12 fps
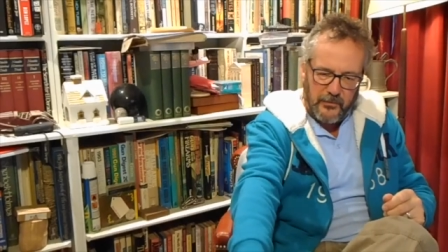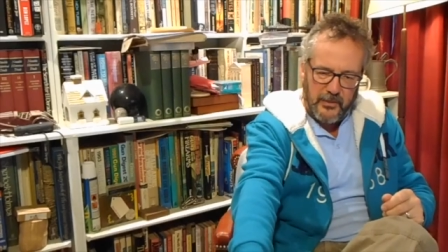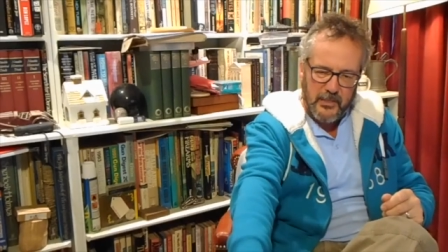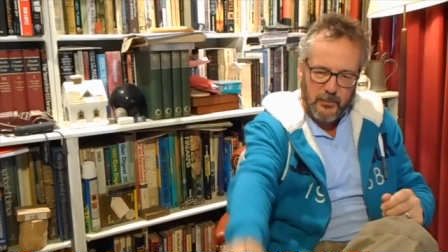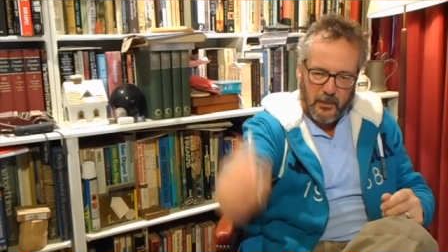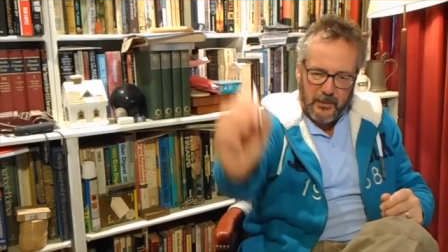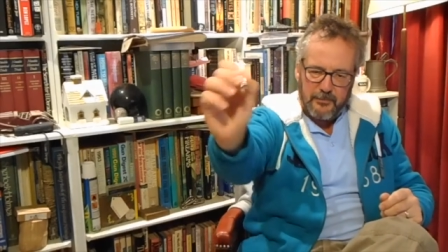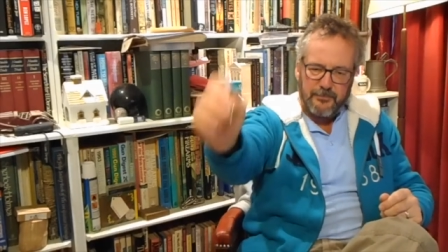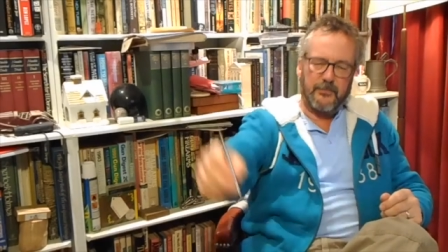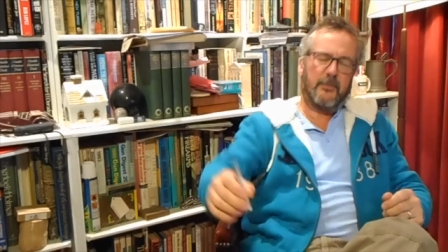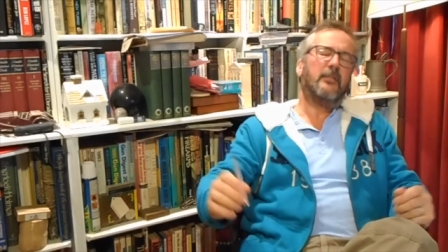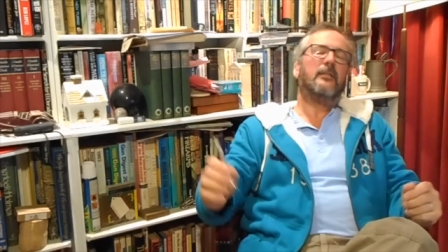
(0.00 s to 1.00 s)
this one,
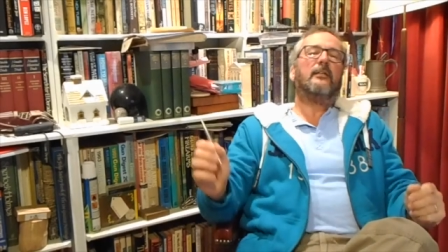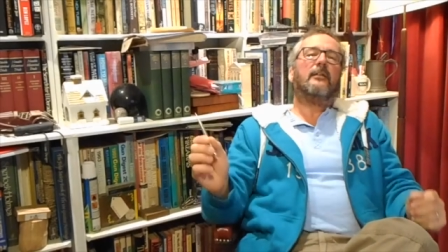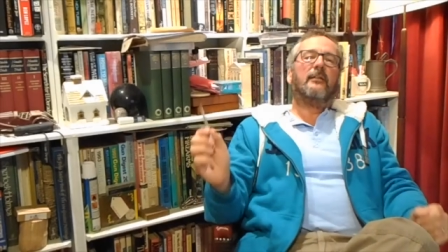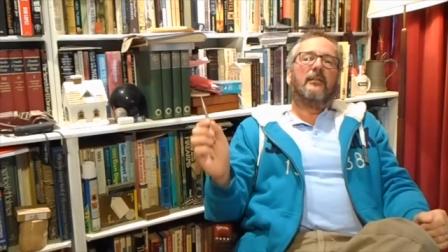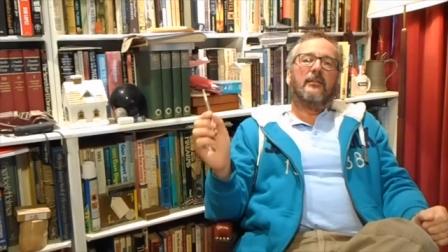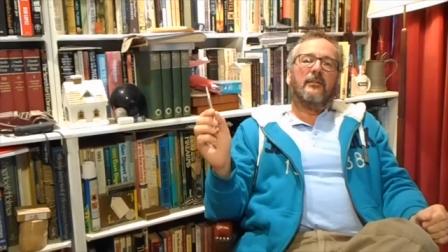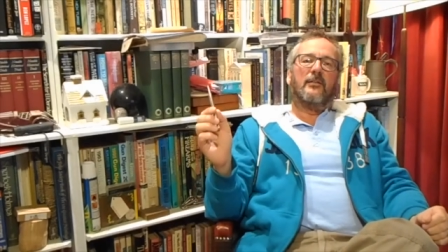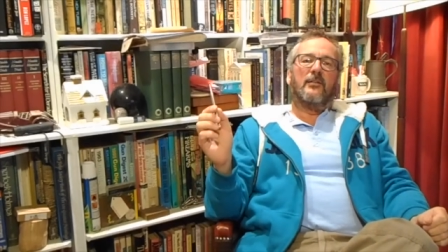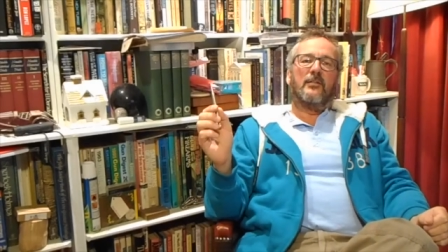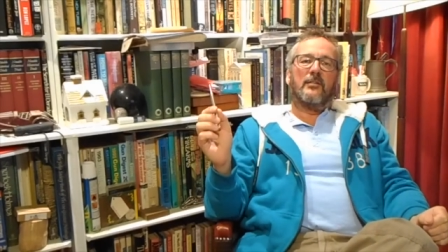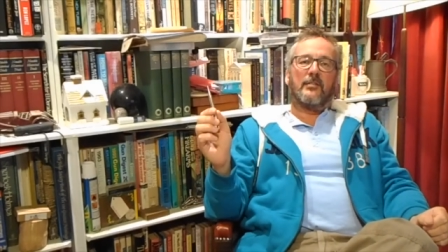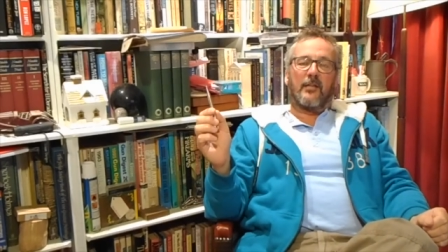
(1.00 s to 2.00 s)

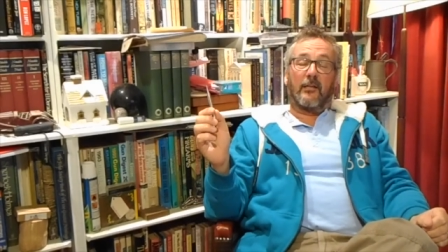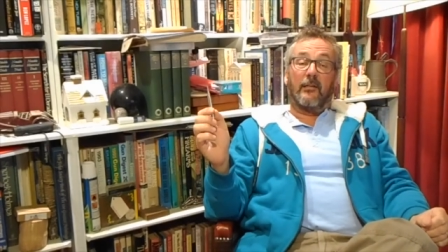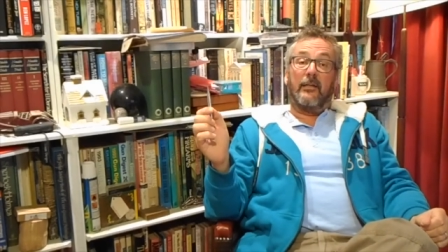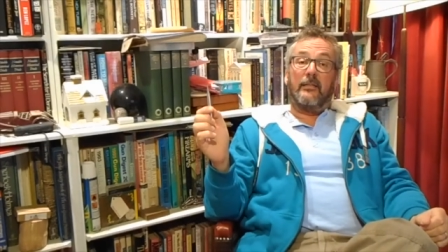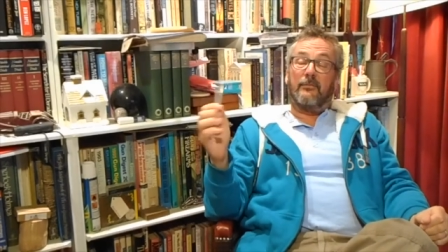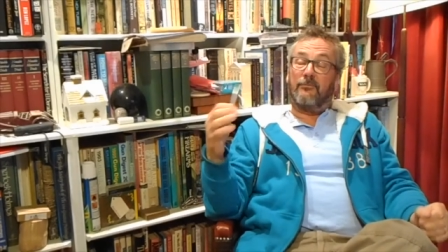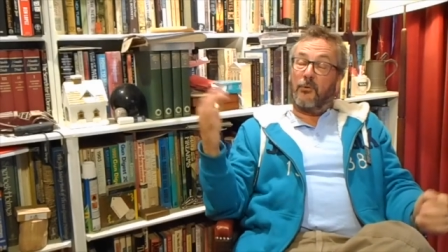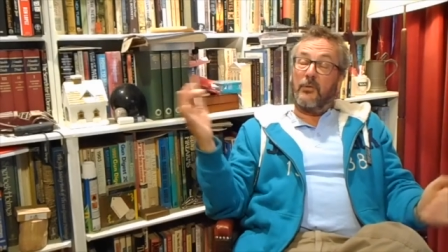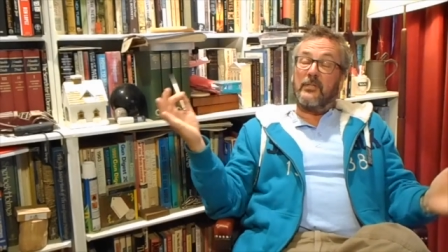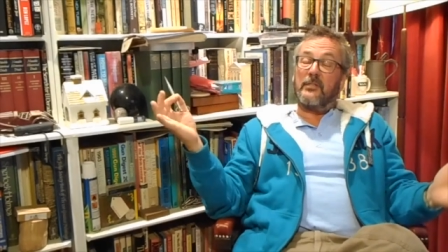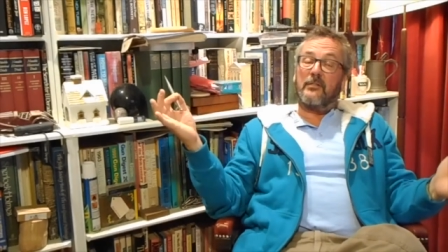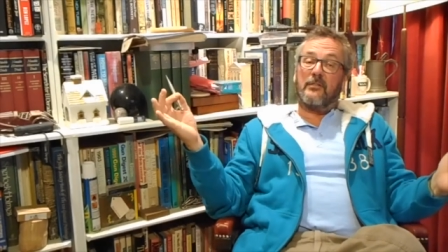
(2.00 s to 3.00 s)
suddenly the
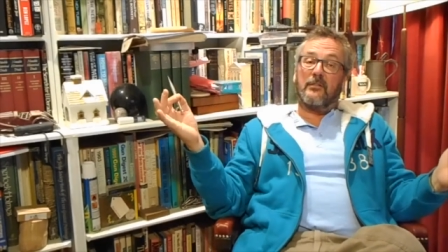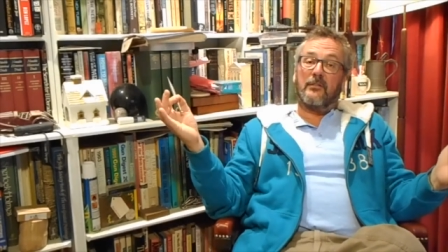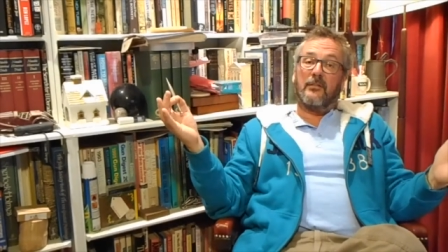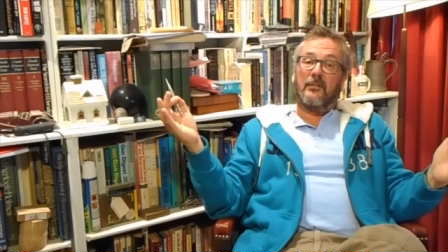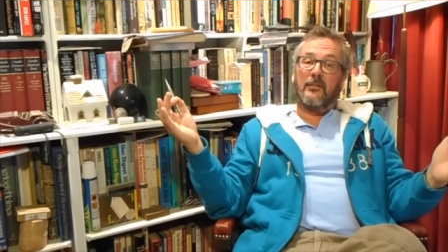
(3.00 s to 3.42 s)
voice